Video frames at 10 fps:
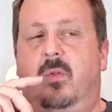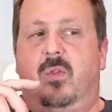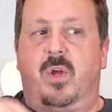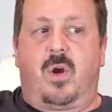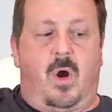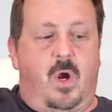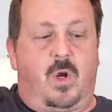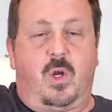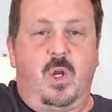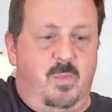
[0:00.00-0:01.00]
there are
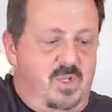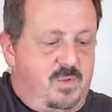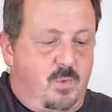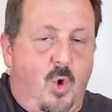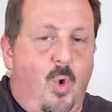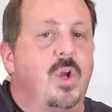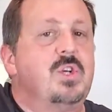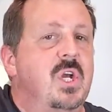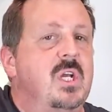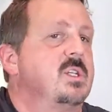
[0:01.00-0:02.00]
going to be some chord
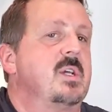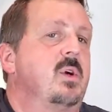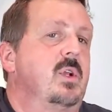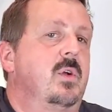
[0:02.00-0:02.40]
changes I'm going